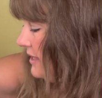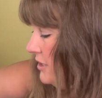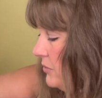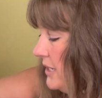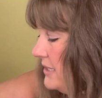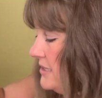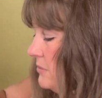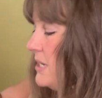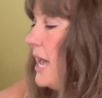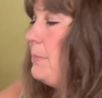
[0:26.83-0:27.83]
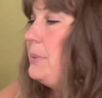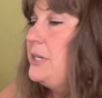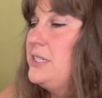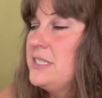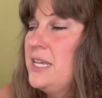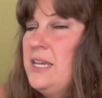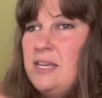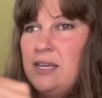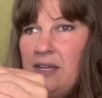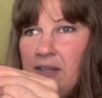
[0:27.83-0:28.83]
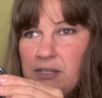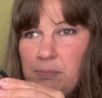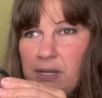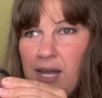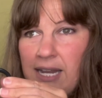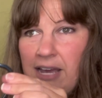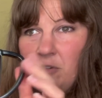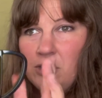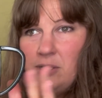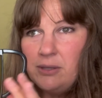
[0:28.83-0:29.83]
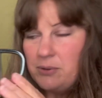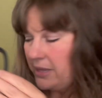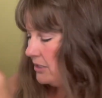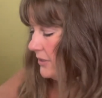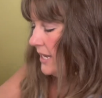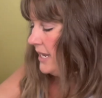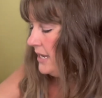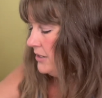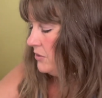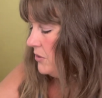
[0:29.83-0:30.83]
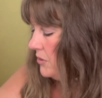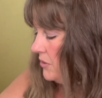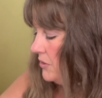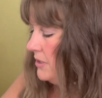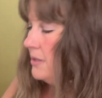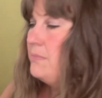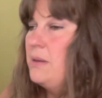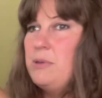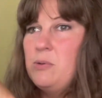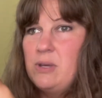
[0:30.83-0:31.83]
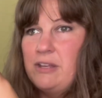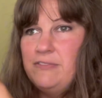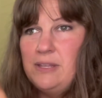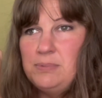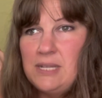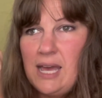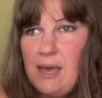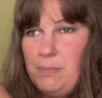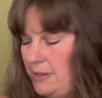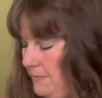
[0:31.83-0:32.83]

then you'll get some toppers to put on after, like with a little handle. Maybe you want a flip top